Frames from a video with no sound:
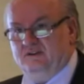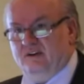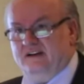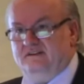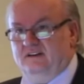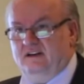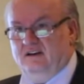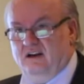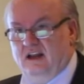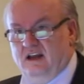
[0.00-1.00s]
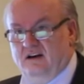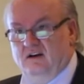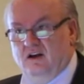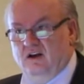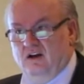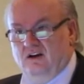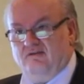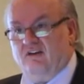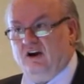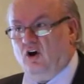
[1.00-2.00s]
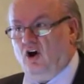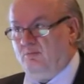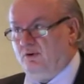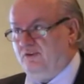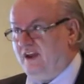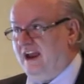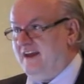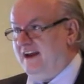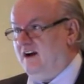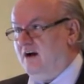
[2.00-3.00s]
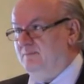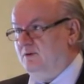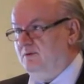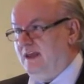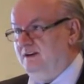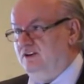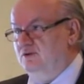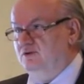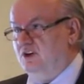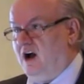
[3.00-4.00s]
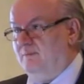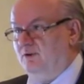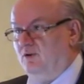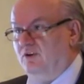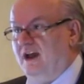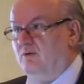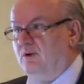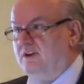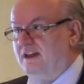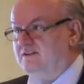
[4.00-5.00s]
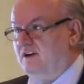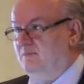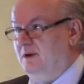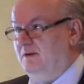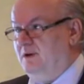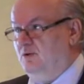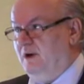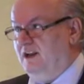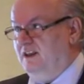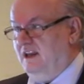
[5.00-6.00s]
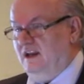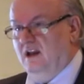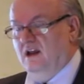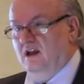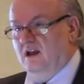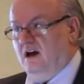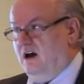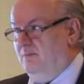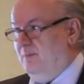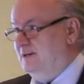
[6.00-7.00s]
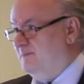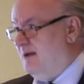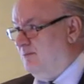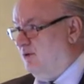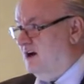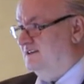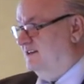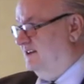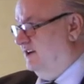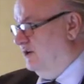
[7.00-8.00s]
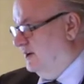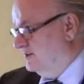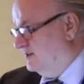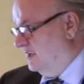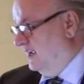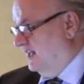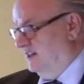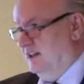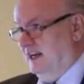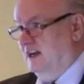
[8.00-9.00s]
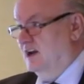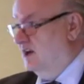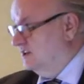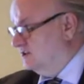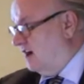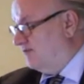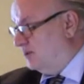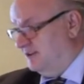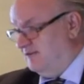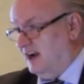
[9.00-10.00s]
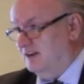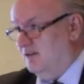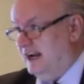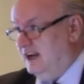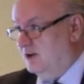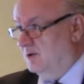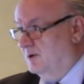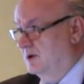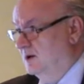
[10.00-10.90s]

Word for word: interested in front haul per se, that huge optical network that's going to be between the baseband processing units and the software-defined radio